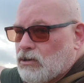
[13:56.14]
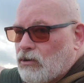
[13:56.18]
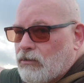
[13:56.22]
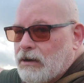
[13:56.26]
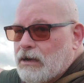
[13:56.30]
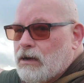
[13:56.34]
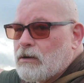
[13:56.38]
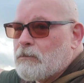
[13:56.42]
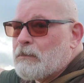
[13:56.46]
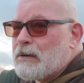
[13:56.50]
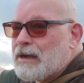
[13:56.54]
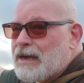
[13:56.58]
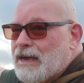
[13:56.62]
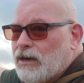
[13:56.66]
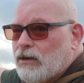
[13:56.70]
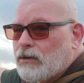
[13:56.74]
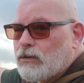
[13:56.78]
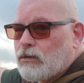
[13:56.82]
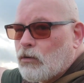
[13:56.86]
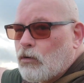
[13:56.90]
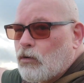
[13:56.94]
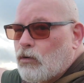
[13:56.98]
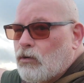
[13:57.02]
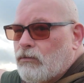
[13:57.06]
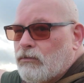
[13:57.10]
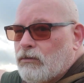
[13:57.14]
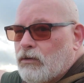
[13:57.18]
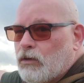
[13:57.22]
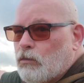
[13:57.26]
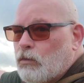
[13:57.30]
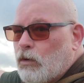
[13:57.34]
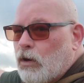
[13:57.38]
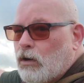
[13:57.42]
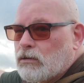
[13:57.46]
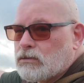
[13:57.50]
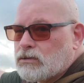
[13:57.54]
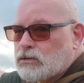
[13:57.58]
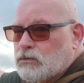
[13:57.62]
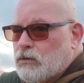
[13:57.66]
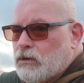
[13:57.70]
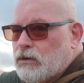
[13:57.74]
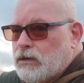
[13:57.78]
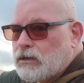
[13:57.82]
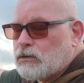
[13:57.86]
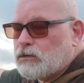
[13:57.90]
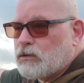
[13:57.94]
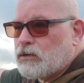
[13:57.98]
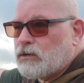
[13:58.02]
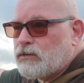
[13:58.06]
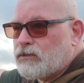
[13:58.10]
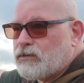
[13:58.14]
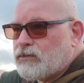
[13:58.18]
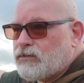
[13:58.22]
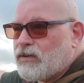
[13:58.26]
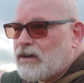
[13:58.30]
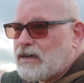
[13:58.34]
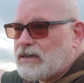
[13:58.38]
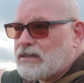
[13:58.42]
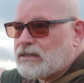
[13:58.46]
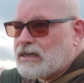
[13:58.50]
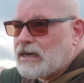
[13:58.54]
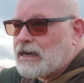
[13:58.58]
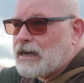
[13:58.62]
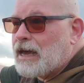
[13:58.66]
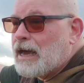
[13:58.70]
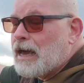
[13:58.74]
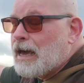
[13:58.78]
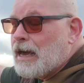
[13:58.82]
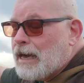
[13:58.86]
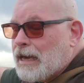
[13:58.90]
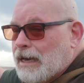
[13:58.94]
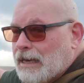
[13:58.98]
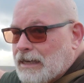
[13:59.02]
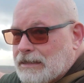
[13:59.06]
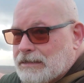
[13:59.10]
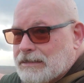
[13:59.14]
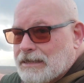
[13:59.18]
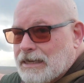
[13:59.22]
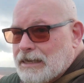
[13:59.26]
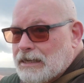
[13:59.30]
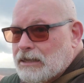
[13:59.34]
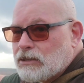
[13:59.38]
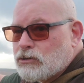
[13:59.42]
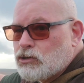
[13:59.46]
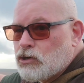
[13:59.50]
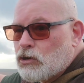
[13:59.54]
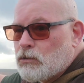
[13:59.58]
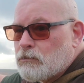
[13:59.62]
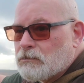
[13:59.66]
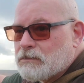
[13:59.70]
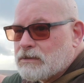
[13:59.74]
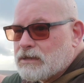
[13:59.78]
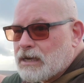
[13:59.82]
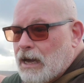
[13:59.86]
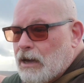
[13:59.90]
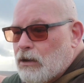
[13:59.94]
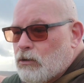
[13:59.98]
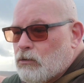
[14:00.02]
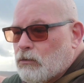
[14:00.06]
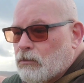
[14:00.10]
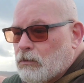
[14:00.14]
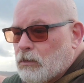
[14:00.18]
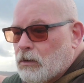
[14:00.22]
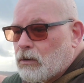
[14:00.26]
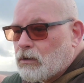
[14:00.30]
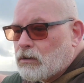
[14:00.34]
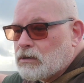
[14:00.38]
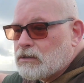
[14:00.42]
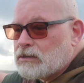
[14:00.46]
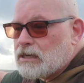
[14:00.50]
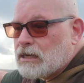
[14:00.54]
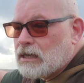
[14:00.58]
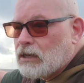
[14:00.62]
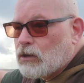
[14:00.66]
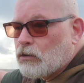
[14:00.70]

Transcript: appeared over the water where he was fishing. He said he jumped down, but as he